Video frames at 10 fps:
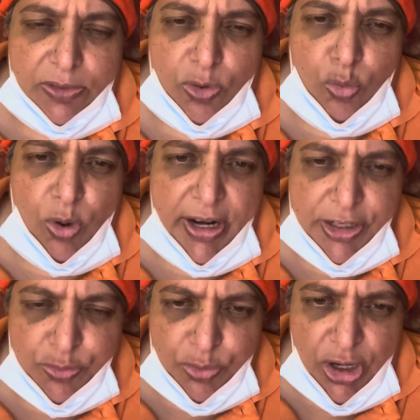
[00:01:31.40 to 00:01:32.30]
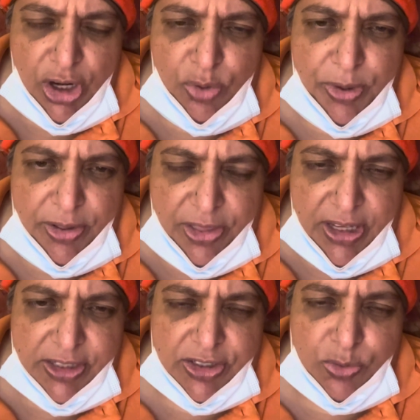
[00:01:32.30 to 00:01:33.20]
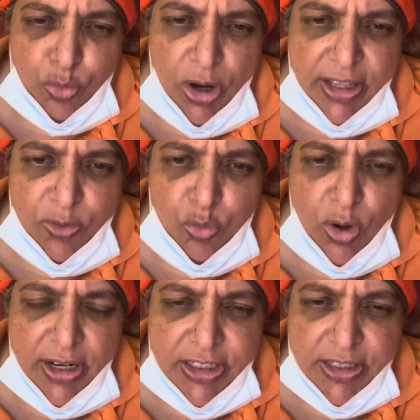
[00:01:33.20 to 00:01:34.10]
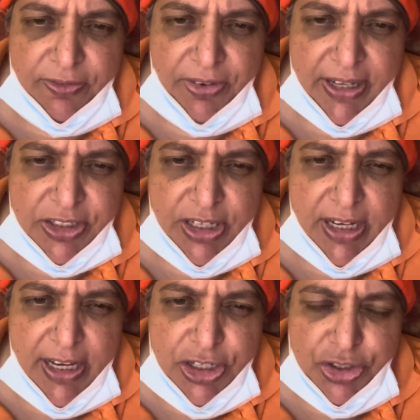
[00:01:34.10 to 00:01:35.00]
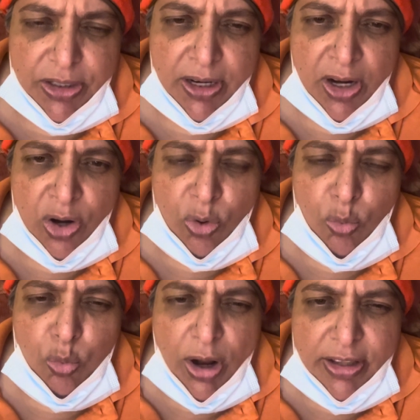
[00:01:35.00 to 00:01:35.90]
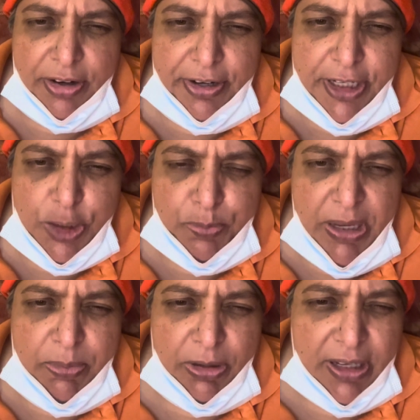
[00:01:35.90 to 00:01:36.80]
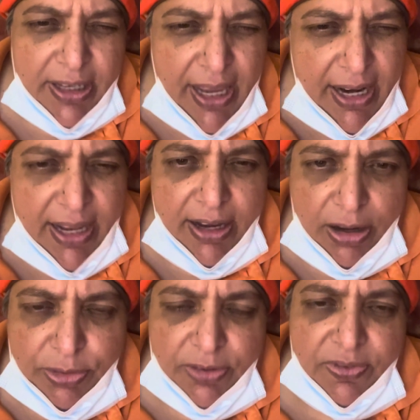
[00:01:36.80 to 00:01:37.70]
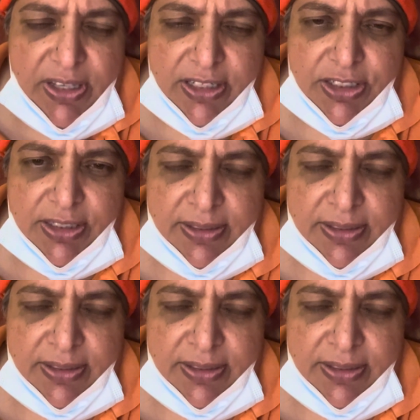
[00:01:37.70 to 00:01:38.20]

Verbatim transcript: What is wrong with this? What, what is the fascination? What are these people getting out of this?